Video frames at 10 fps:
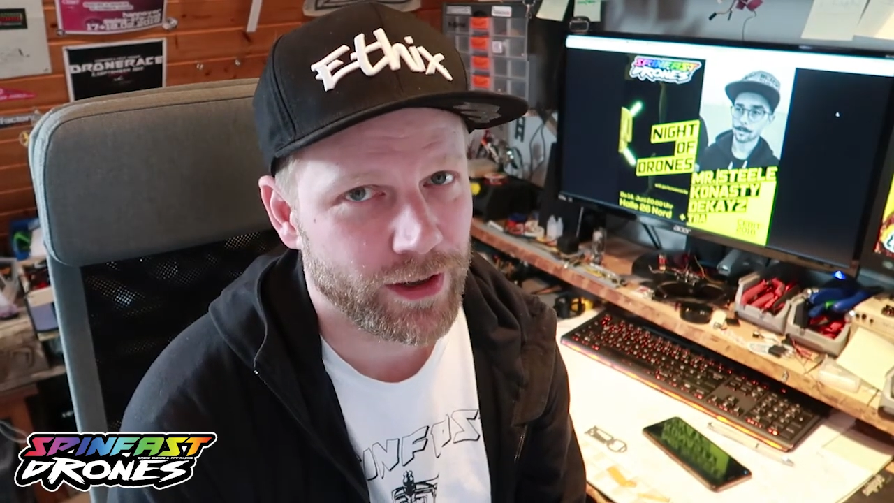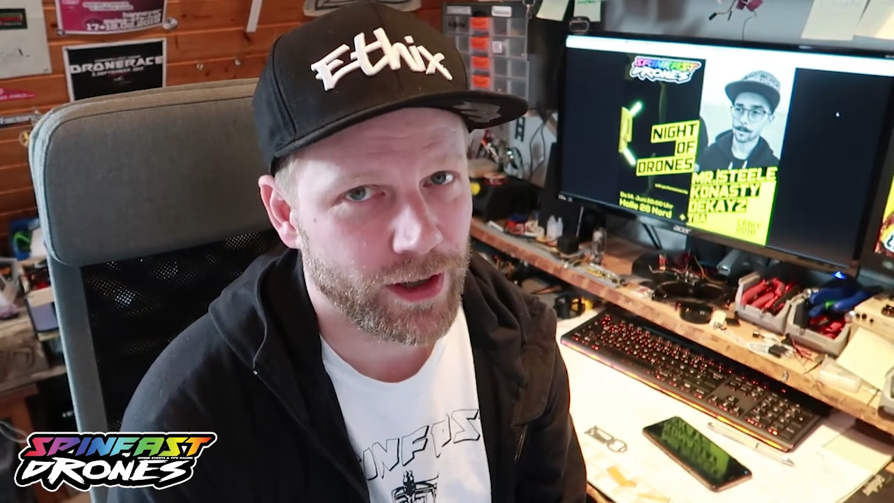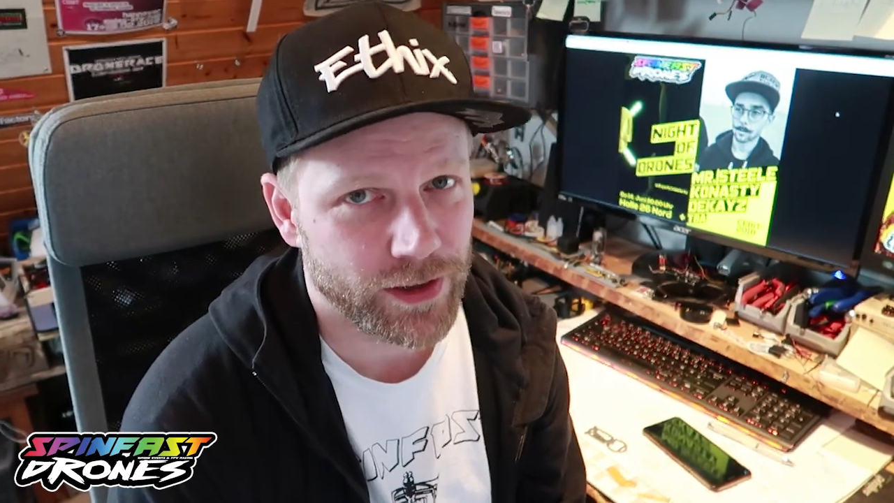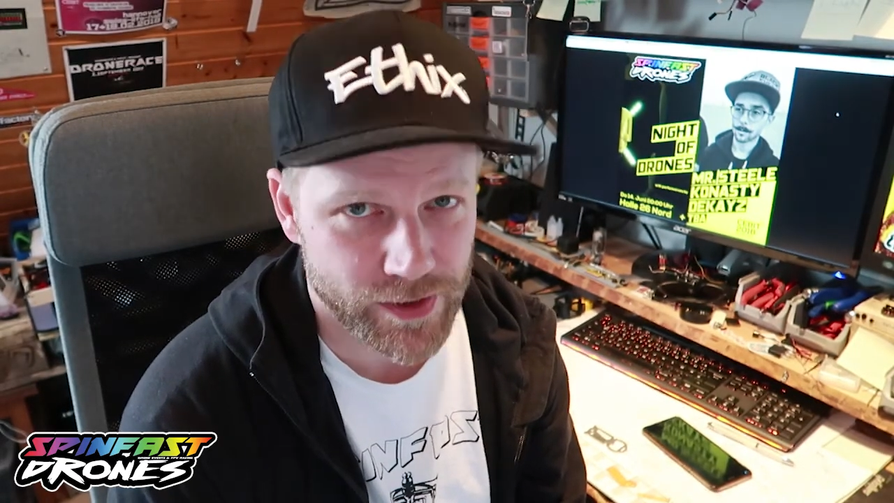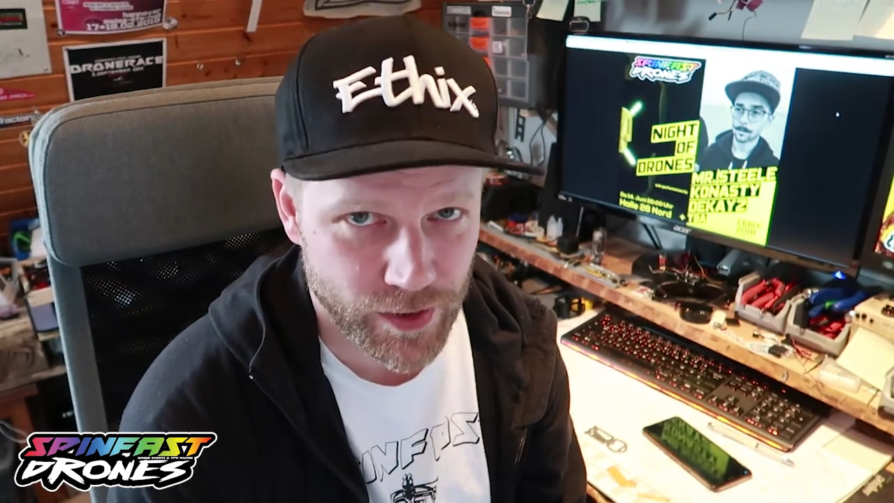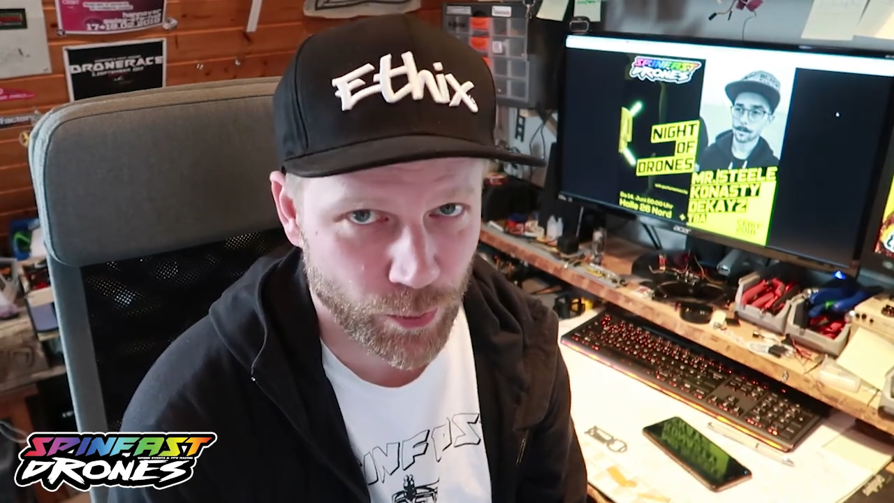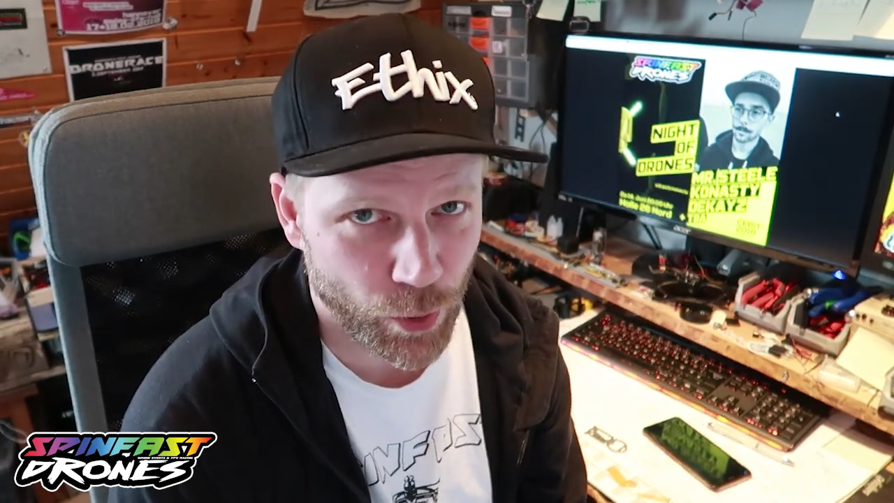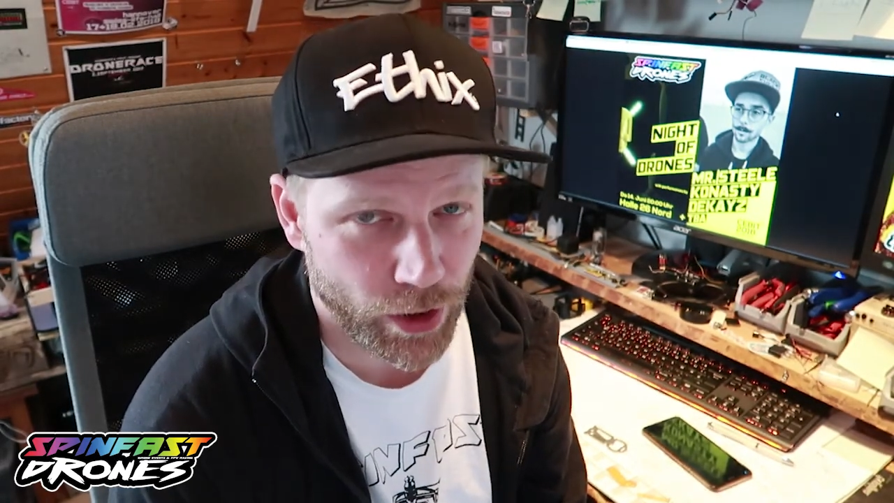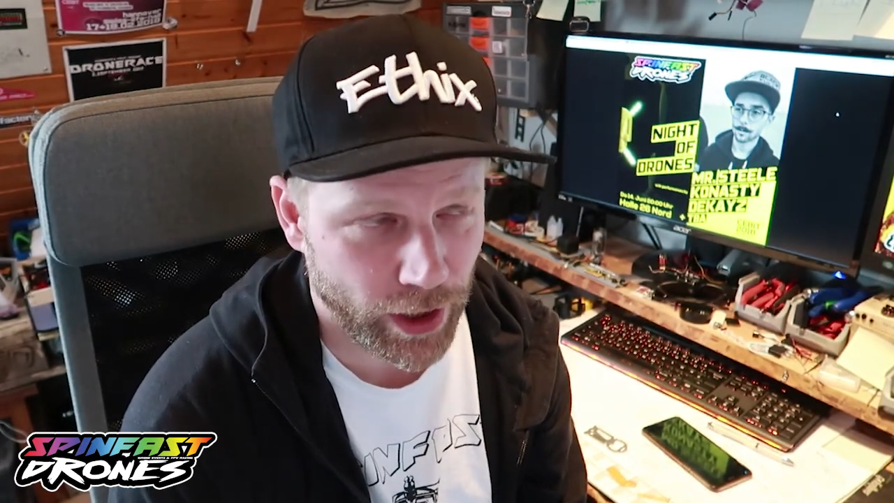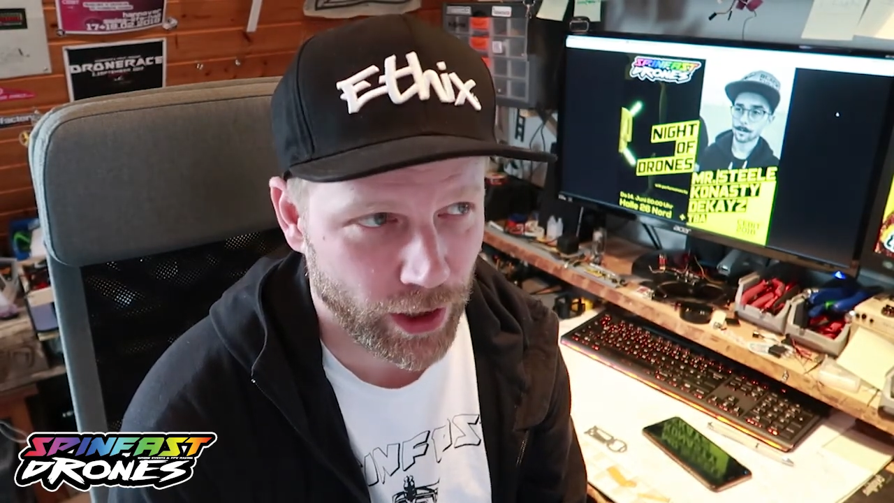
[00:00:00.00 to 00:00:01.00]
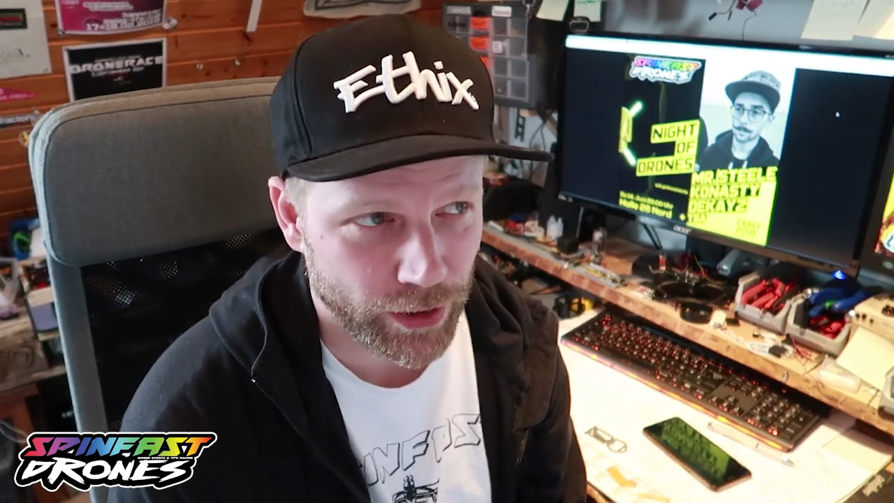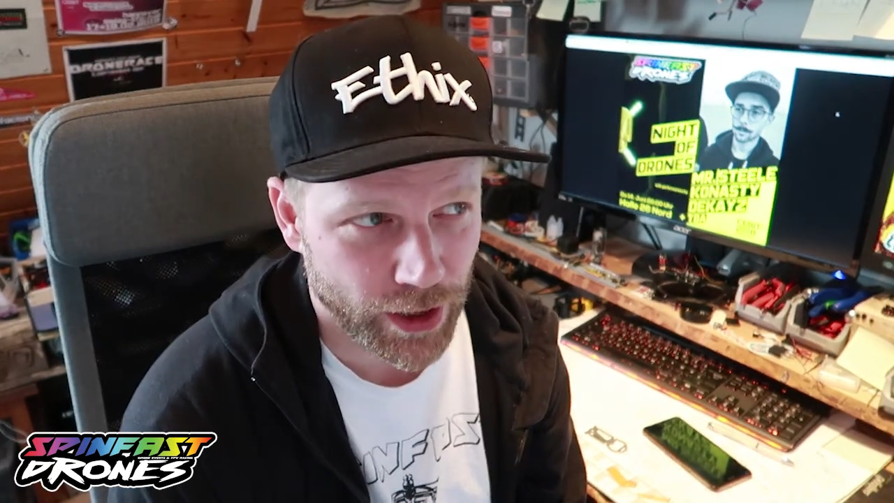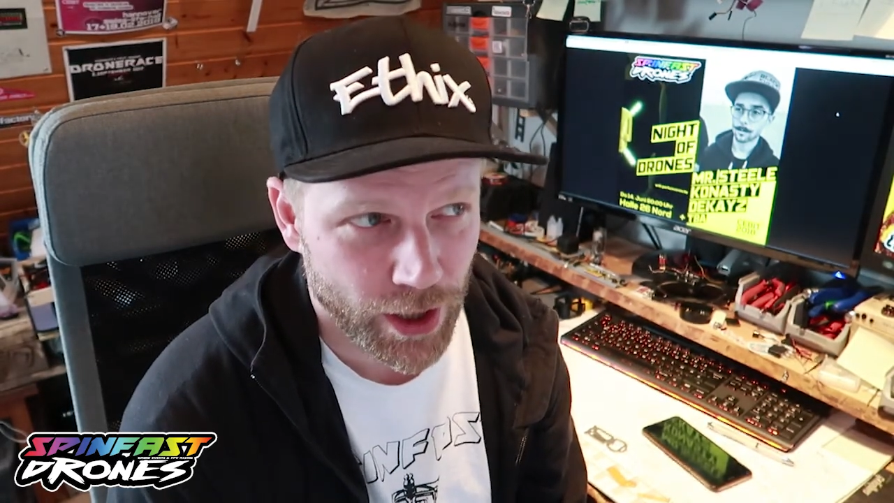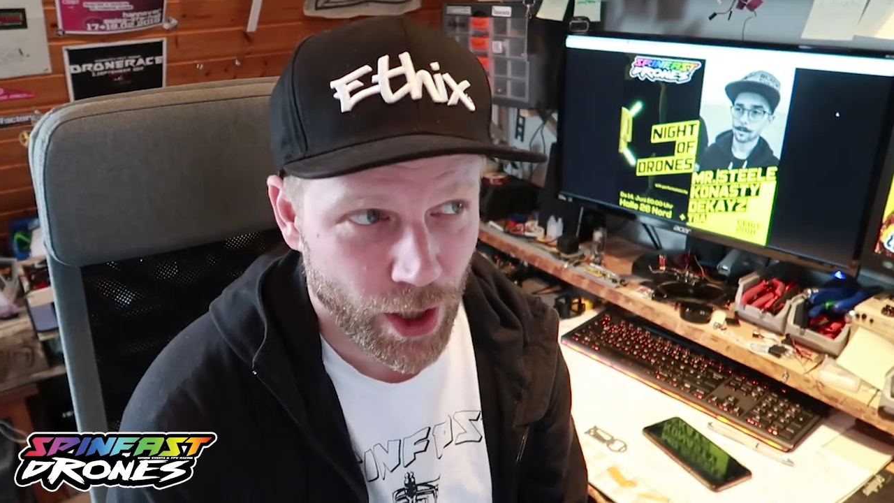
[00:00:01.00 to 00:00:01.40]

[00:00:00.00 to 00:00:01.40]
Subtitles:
that this didn't work out.